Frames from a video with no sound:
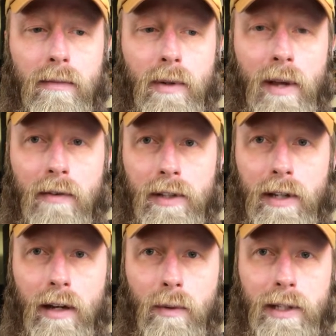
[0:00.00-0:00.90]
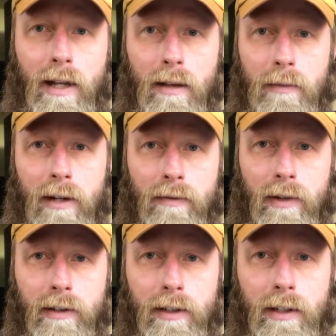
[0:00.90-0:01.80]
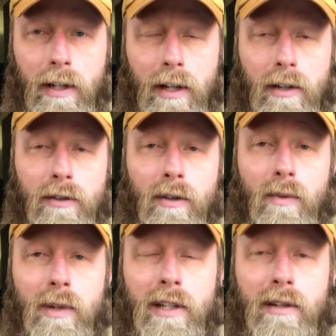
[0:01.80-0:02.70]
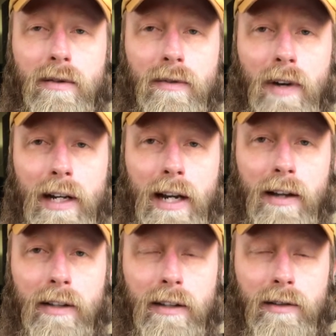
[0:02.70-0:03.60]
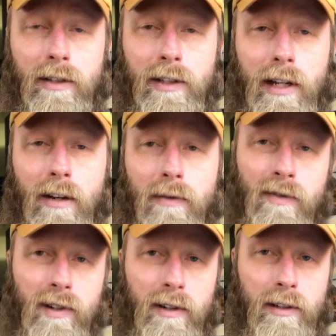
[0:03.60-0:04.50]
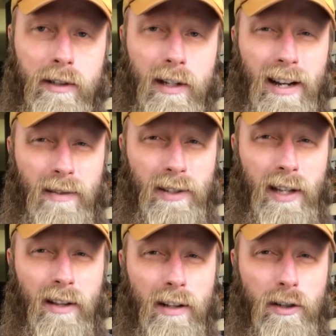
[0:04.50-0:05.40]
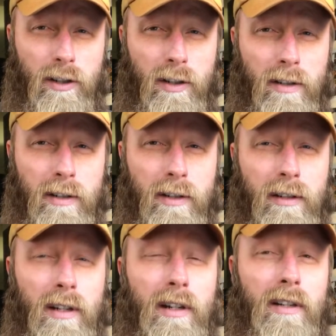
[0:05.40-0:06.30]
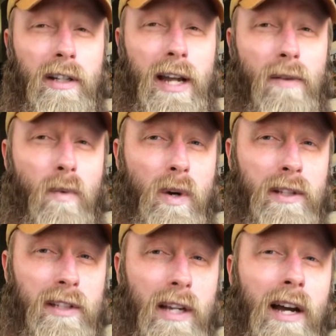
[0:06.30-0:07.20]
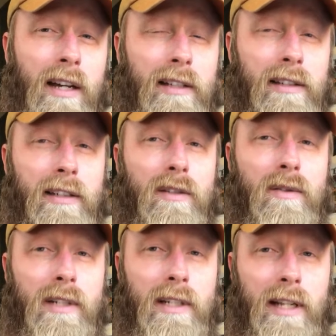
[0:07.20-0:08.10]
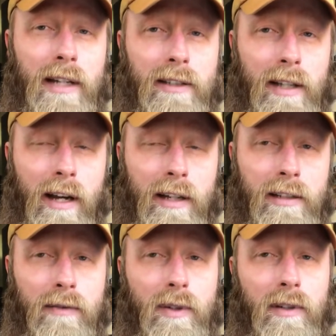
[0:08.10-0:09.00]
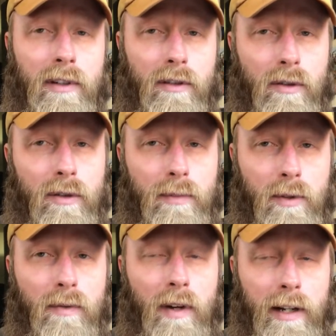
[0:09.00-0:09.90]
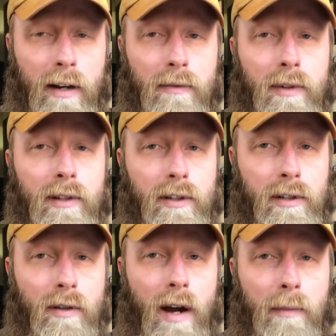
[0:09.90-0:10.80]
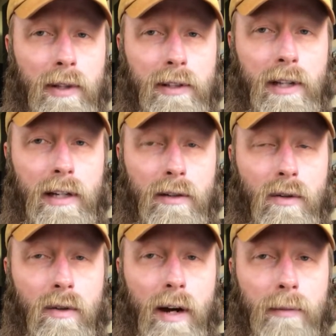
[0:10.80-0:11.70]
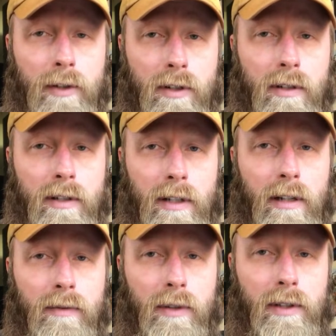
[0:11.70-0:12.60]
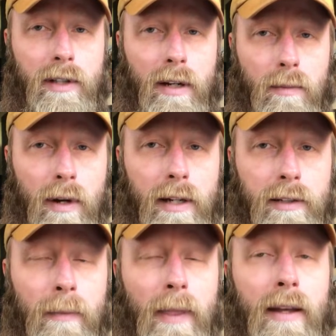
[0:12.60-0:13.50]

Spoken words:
when we have a sale, we tell them they're first. So when you find out that there's a sale first, and I have a sale on a shirt, and I only have one size, and you need that size, if you're in the group, you find out first, you hop on the site, you go grab the shirt, and you get it for the sale price.